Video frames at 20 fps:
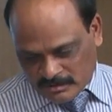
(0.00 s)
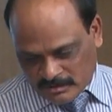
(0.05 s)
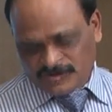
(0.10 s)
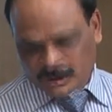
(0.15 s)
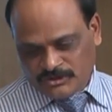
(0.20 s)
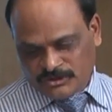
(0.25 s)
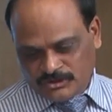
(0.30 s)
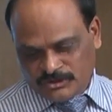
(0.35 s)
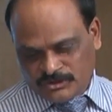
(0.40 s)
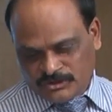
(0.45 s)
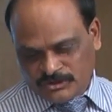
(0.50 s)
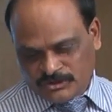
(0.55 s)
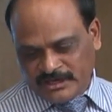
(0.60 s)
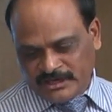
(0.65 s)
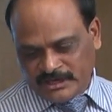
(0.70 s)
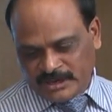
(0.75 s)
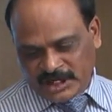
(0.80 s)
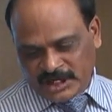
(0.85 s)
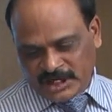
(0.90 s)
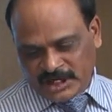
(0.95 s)
it should
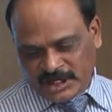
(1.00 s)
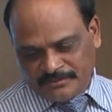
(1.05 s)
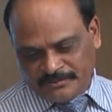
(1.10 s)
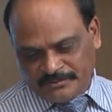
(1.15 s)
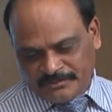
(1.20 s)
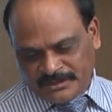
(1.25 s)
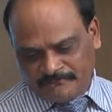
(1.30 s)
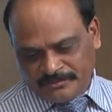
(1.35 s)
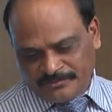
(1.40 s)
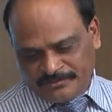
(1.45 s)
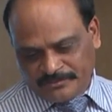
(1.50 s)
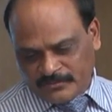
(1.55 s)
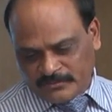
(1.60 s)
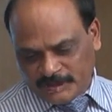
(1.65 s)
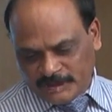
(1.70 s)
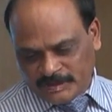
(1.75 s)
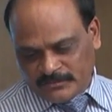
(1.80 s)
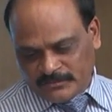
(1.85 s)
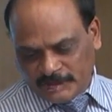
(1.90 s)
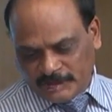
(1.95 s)
clearly
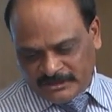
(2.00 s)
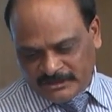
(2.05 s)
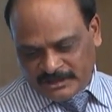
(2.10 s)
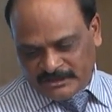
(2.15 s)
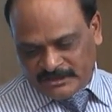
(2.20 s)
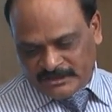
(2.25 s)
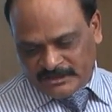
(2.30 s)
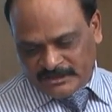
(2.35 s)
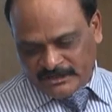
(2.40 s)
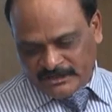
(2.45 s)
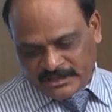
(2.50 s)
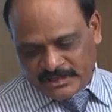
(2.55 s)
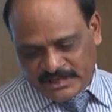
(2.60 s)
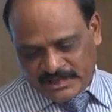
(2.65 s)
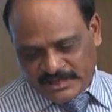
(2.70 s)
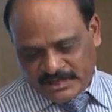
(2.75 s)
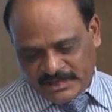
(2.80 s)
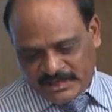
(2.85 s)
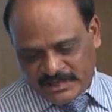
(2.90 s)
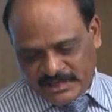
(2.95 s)
demarcated by the
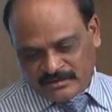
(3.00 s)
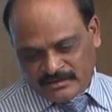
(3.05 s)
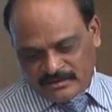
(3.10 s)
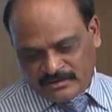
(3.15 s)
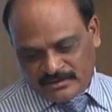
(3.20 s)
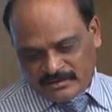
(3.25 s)
clientele.